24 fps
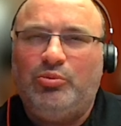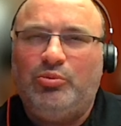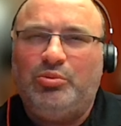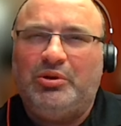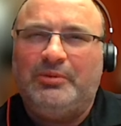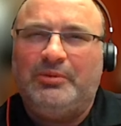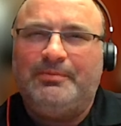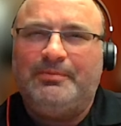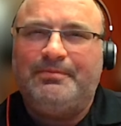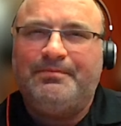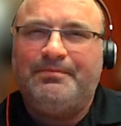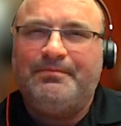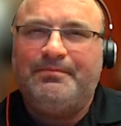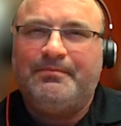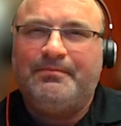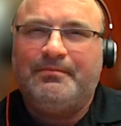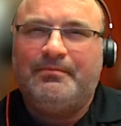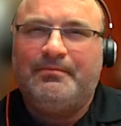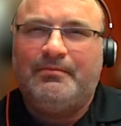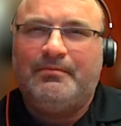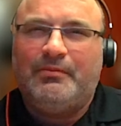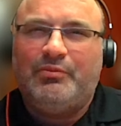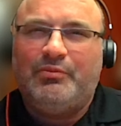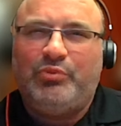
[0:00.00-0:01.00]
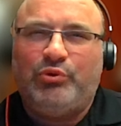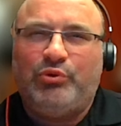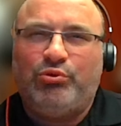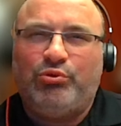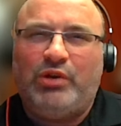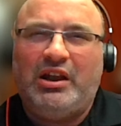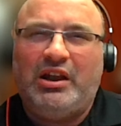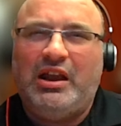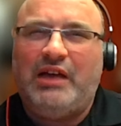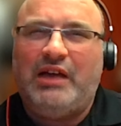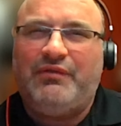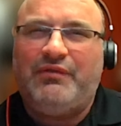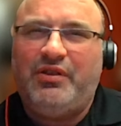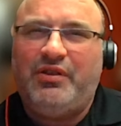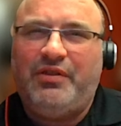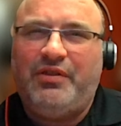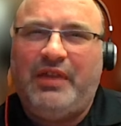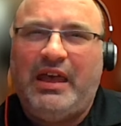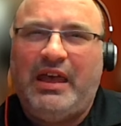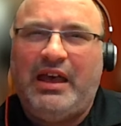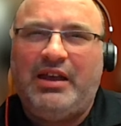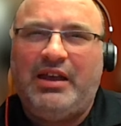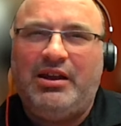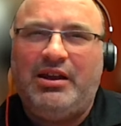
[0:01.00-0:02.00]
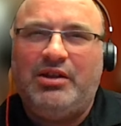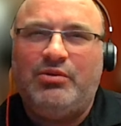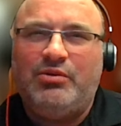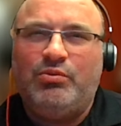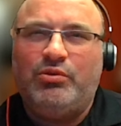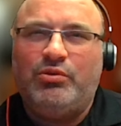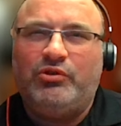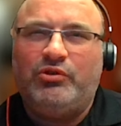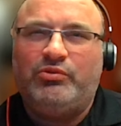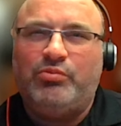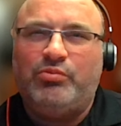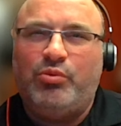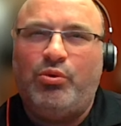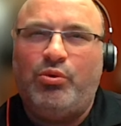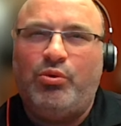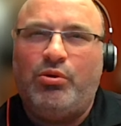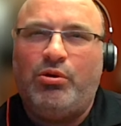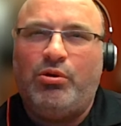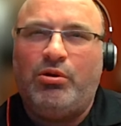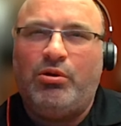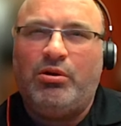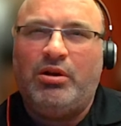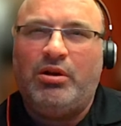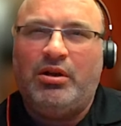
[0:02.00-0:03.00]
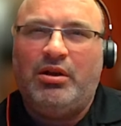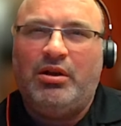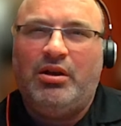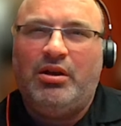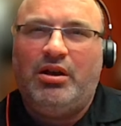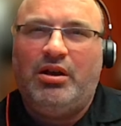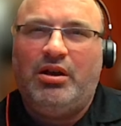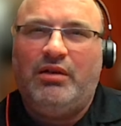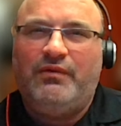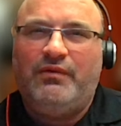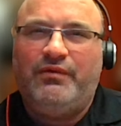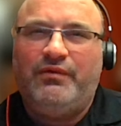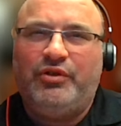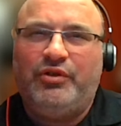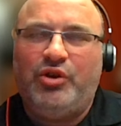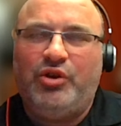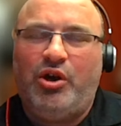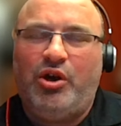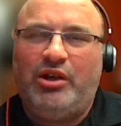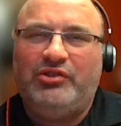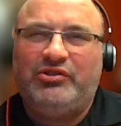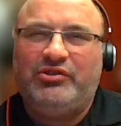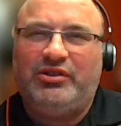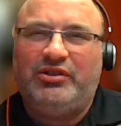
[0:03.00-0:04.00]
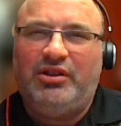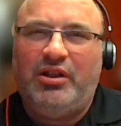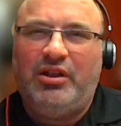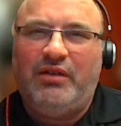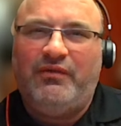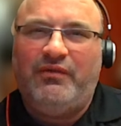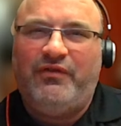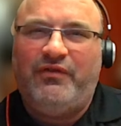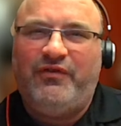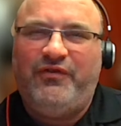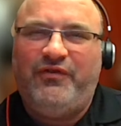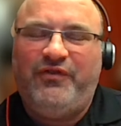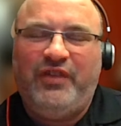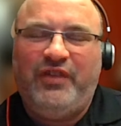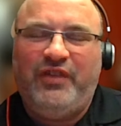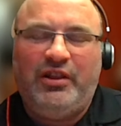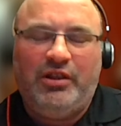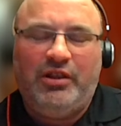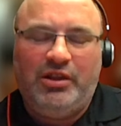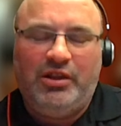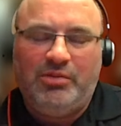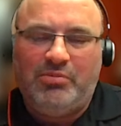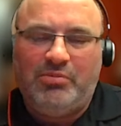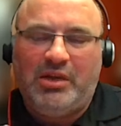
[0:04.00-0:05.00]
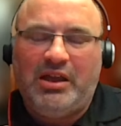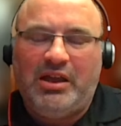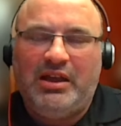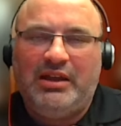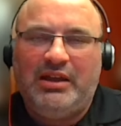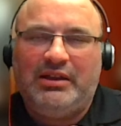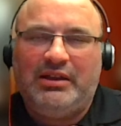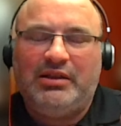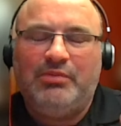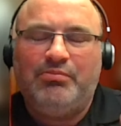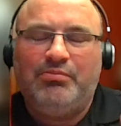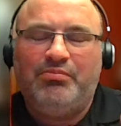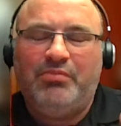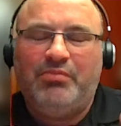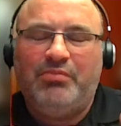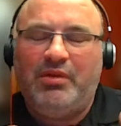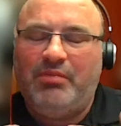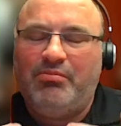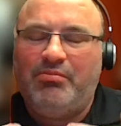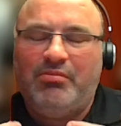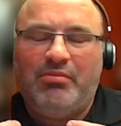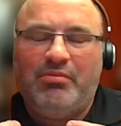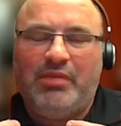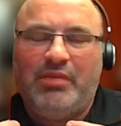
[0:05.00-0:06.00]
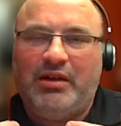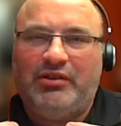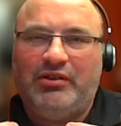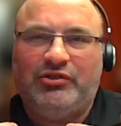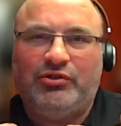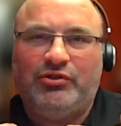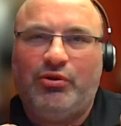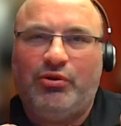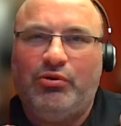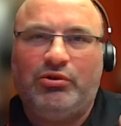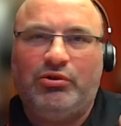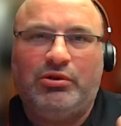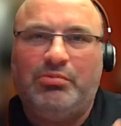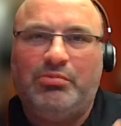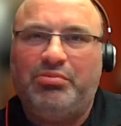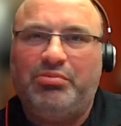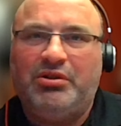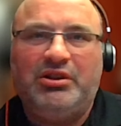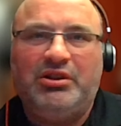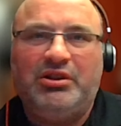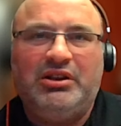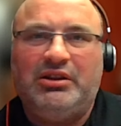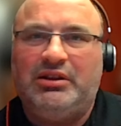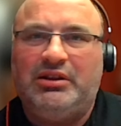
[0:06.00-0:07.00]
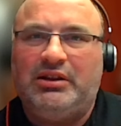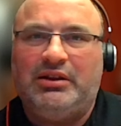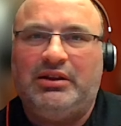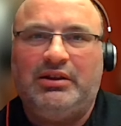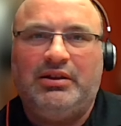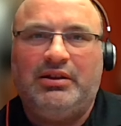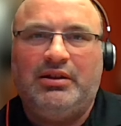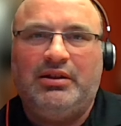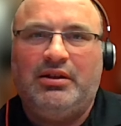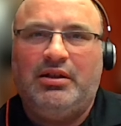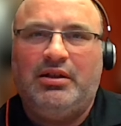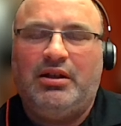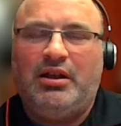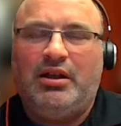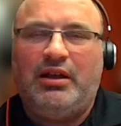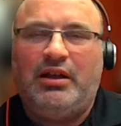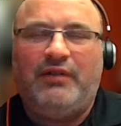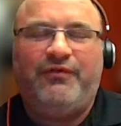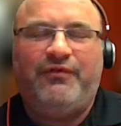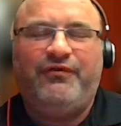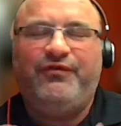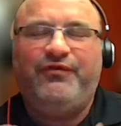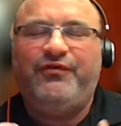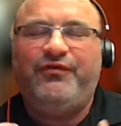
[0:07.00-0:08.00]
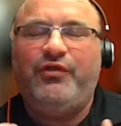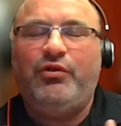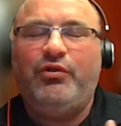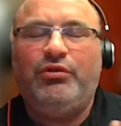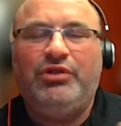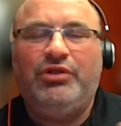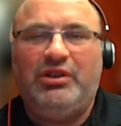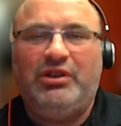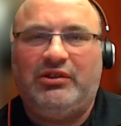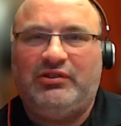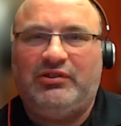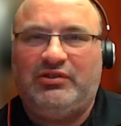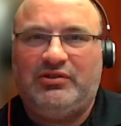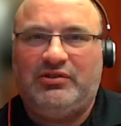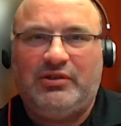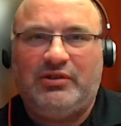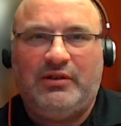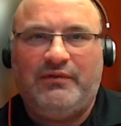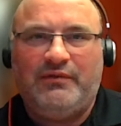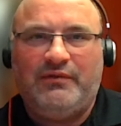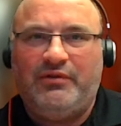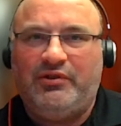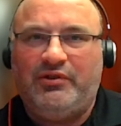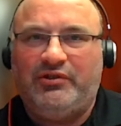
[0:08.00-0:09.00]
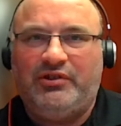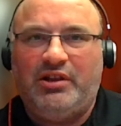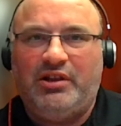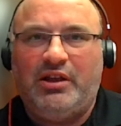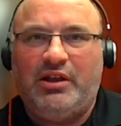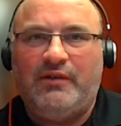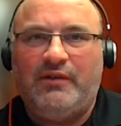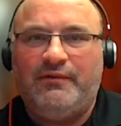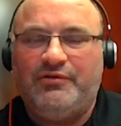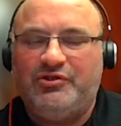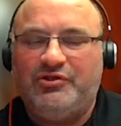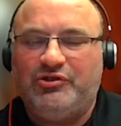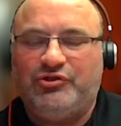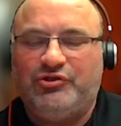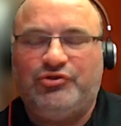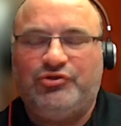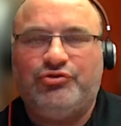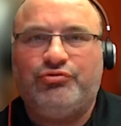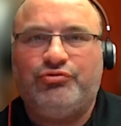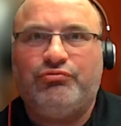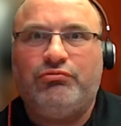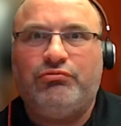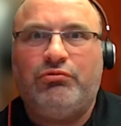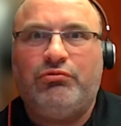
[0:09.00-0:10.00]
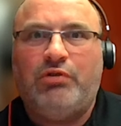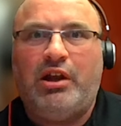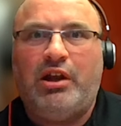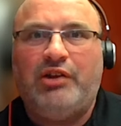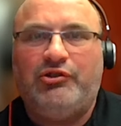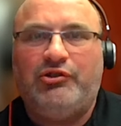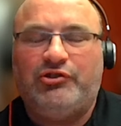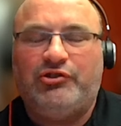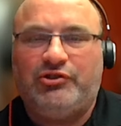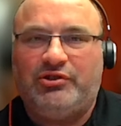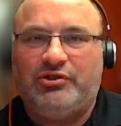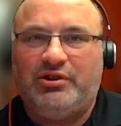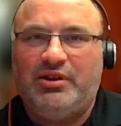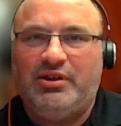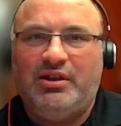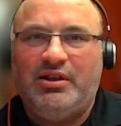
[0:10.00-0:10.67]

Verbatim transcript: But but right after that, it was more of God's love filling my com- my soul completely, a fullness of His love just drenched